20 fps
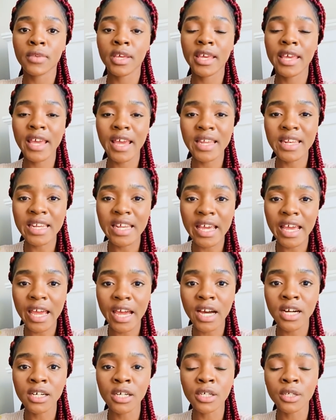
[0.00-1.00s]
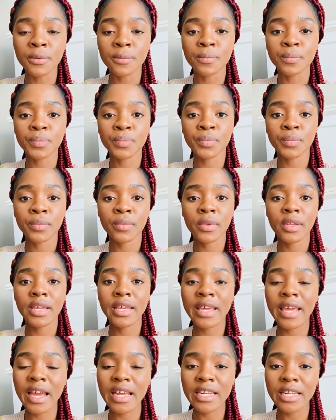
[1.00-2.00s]
Get the help.
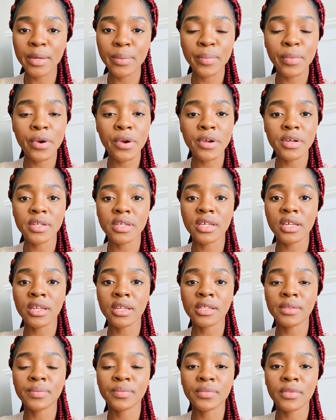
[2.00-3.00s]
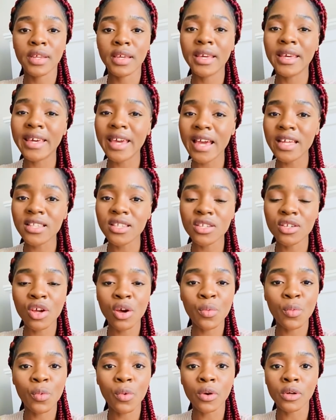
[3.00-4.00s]
Get the person. Get
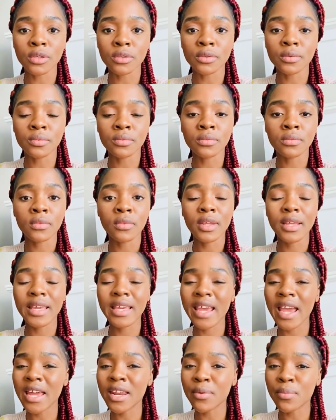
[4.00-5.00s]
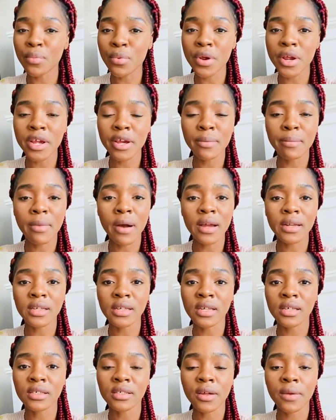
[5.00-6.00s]
someone. Get a prayer
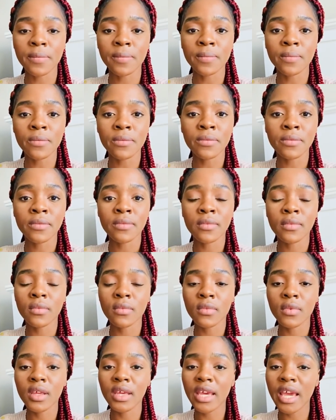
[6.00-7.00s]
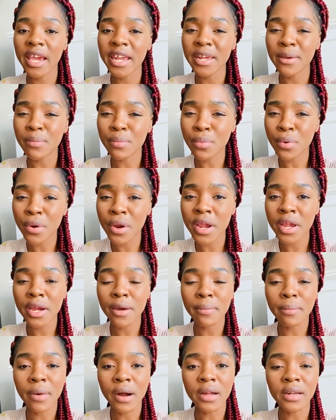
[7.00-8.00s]
partner. Get a prayer
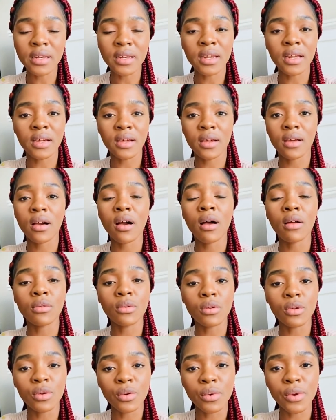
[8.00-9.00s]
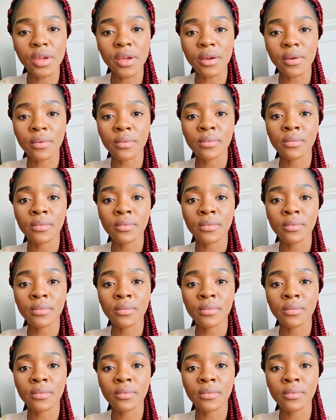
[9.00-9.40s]
partner. Hallelujah.